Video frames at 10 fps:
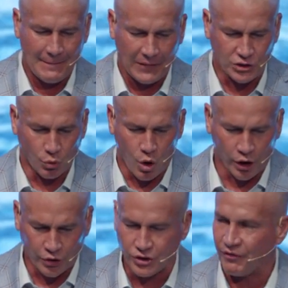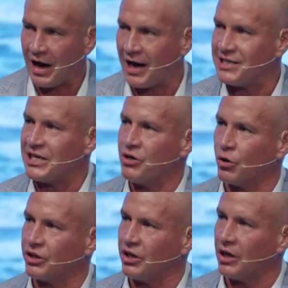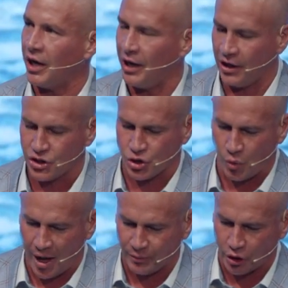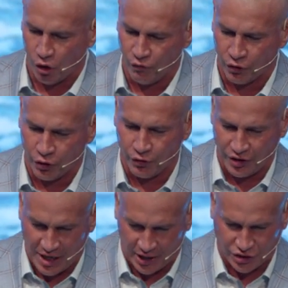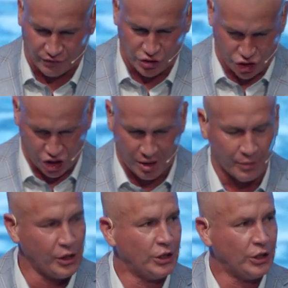As the waters of the icy North Atlantic swept over the decks of the ship,